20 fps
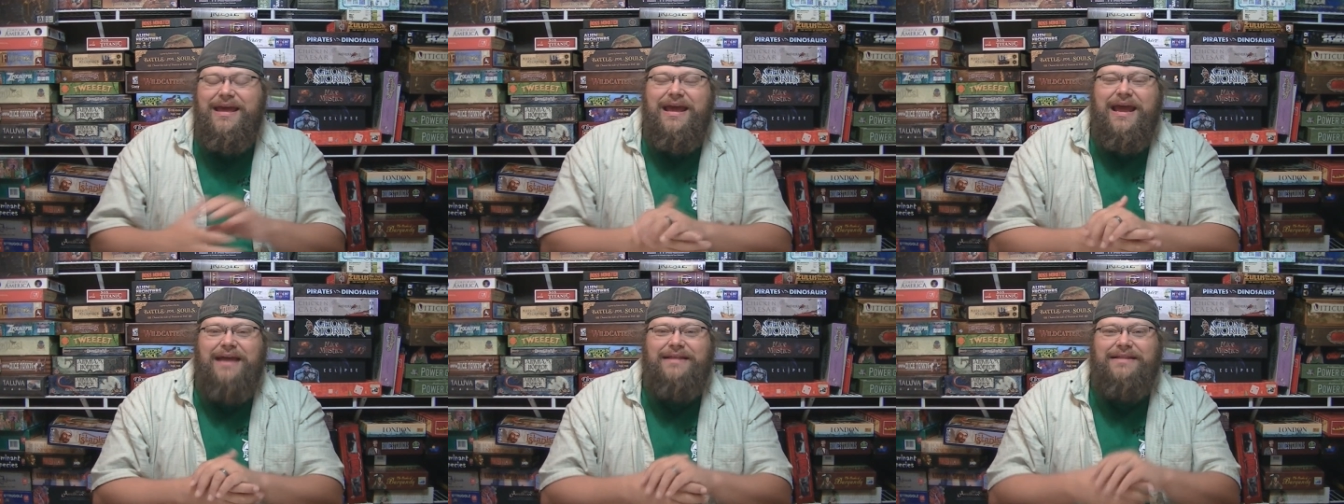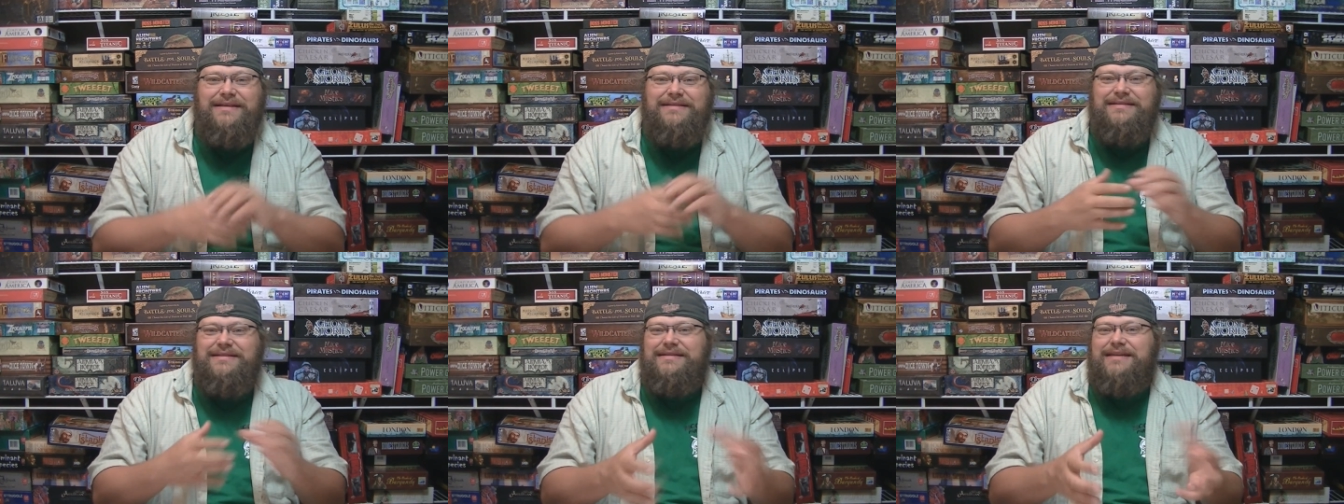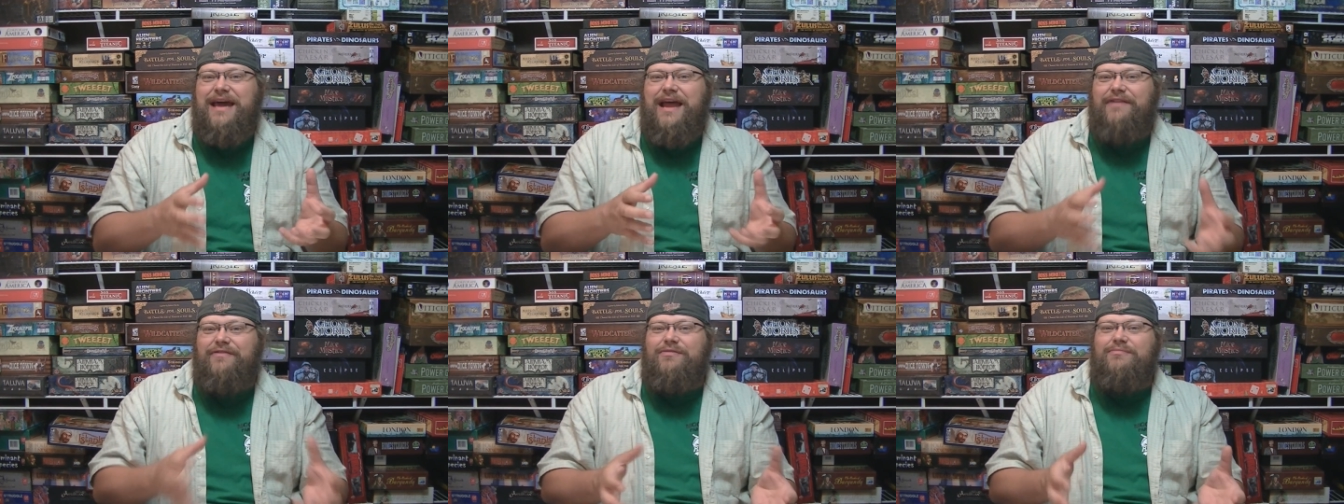And this is
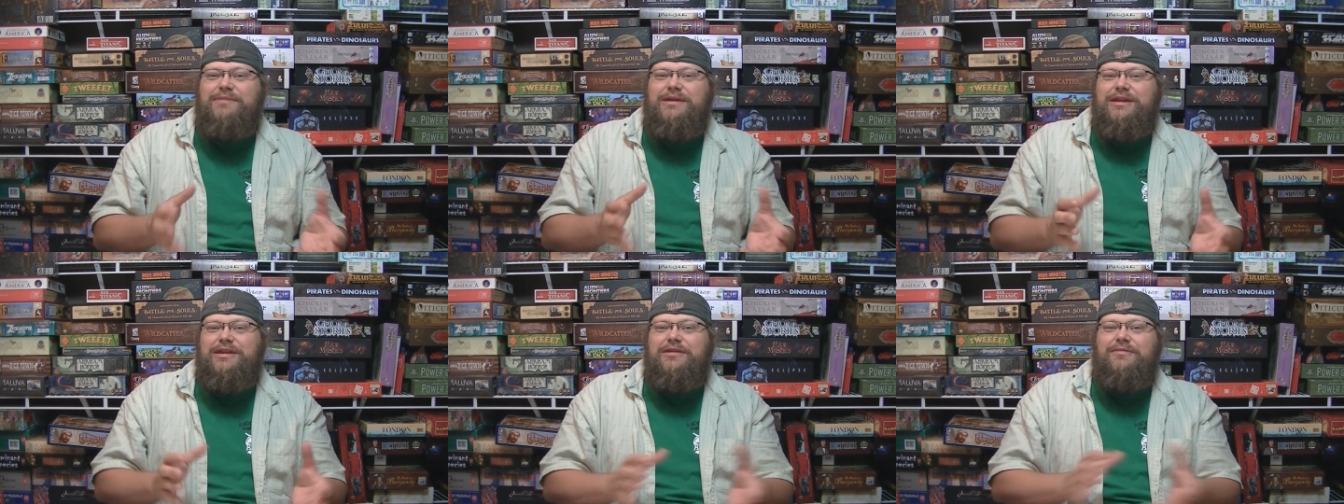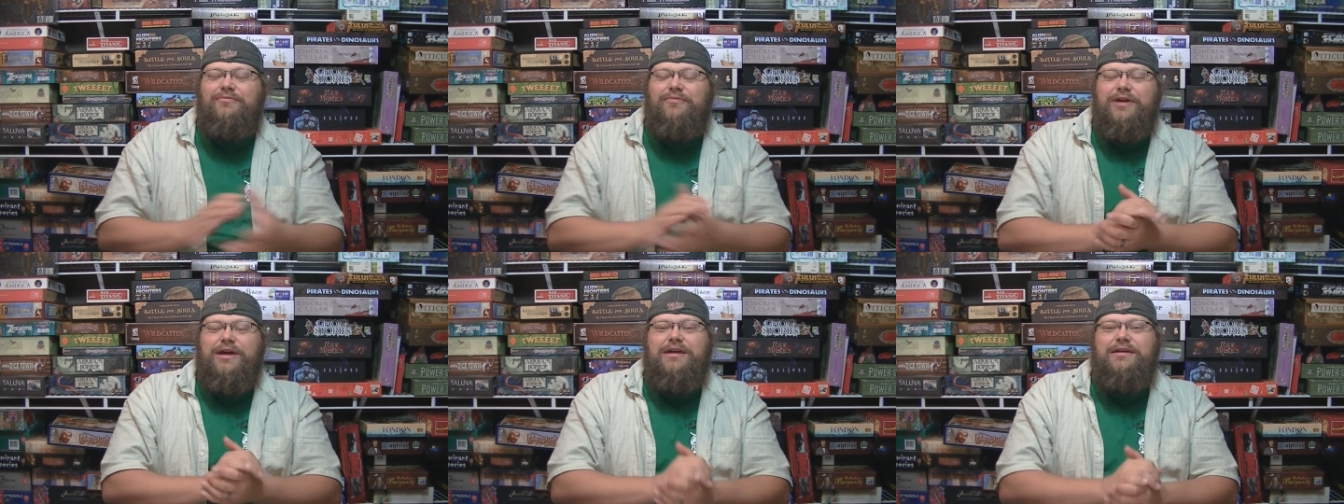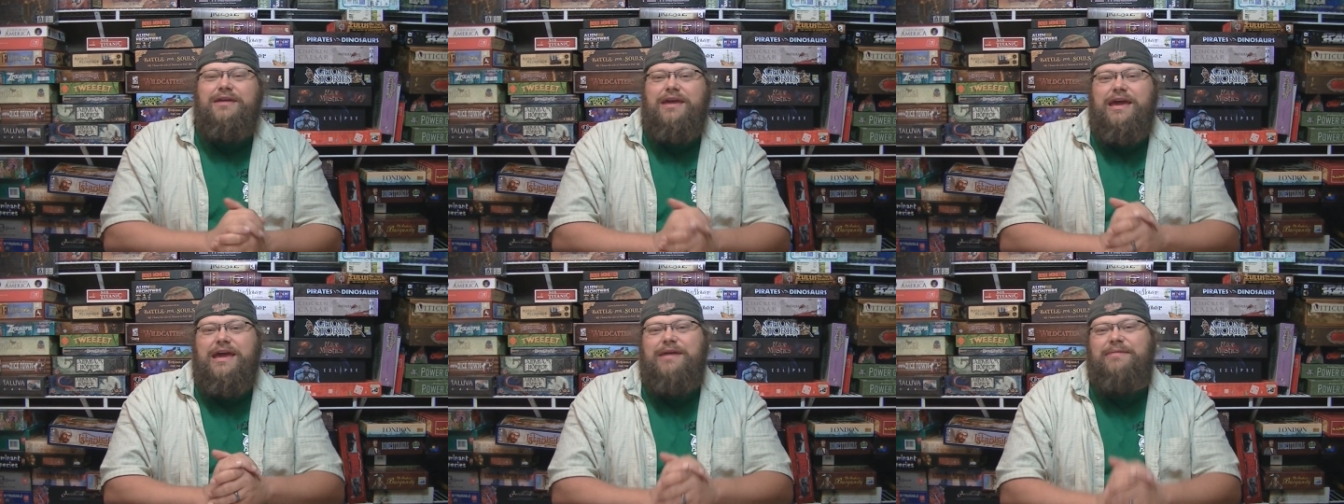kind of a medium
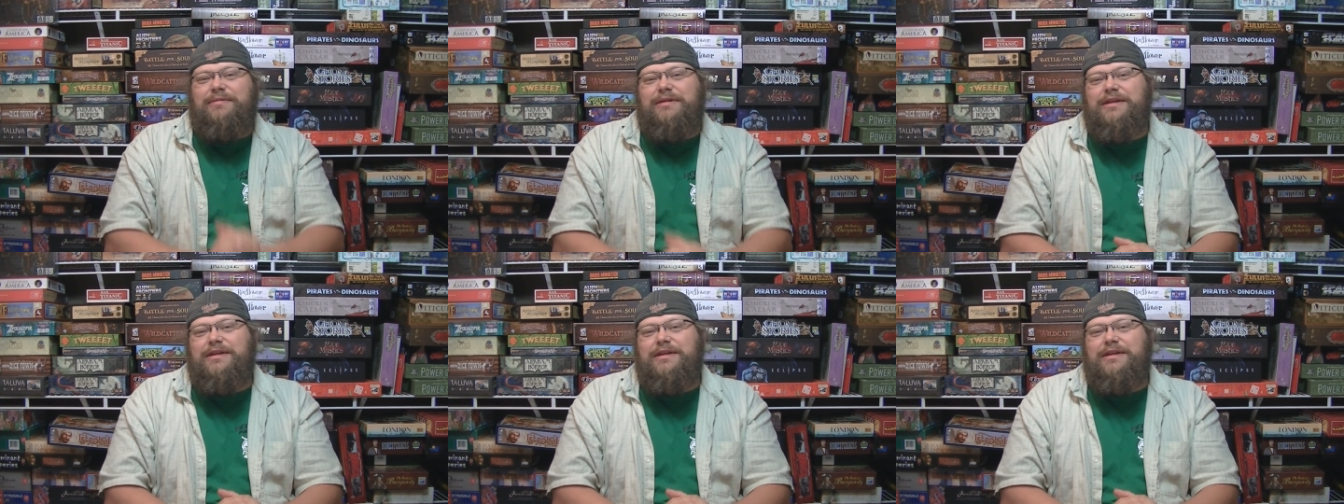weight game.